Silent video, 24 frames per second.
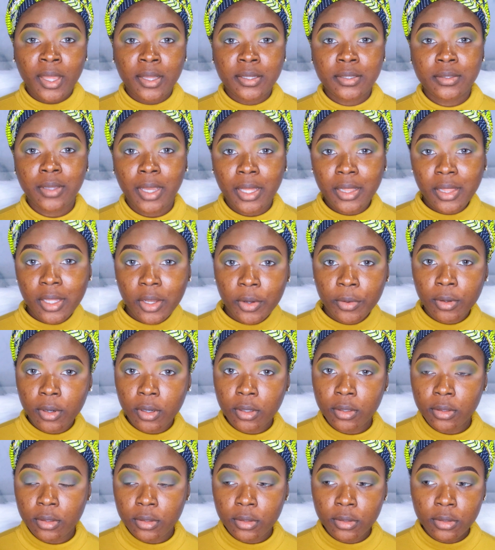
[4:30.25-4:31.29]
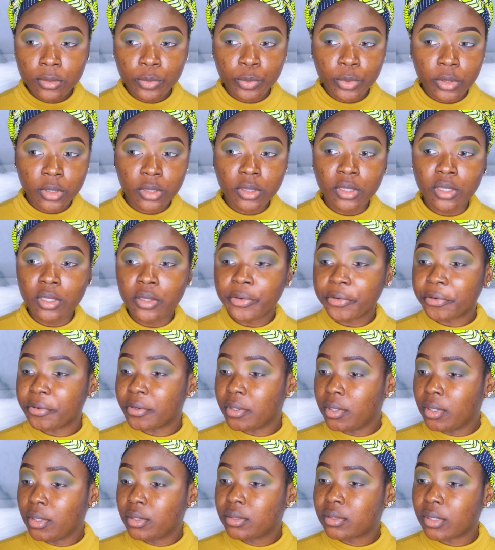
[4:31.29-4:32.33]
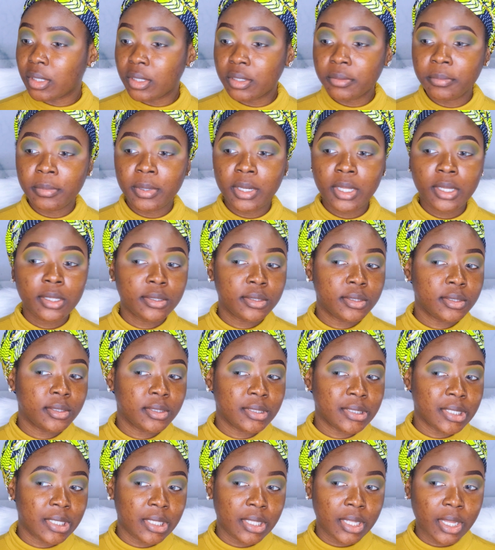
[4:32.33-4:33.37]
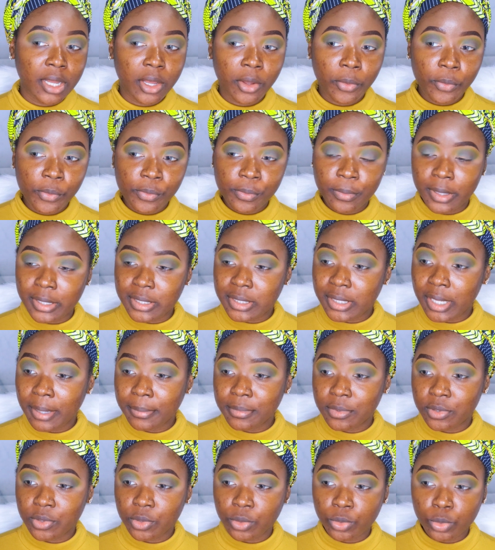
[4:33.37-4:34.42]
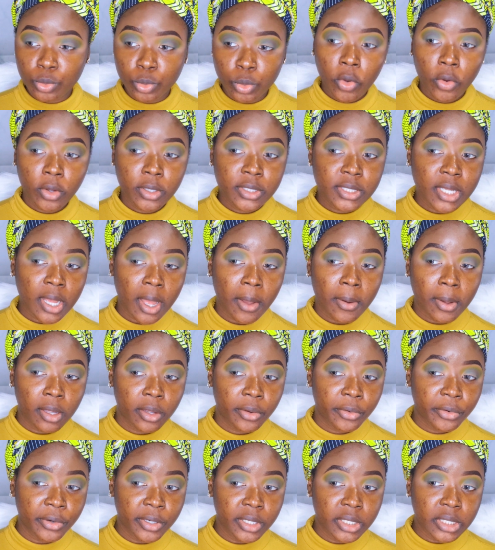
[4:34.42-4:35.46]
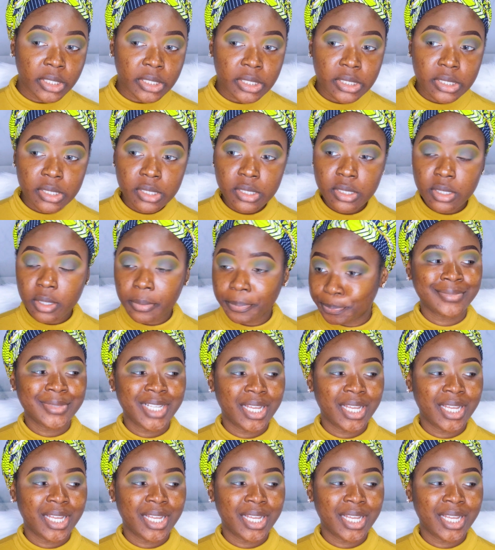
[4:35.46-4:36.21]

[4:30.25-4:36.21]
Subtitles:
So I think we're good with the crease and the blending, and now it's time to cut our crease.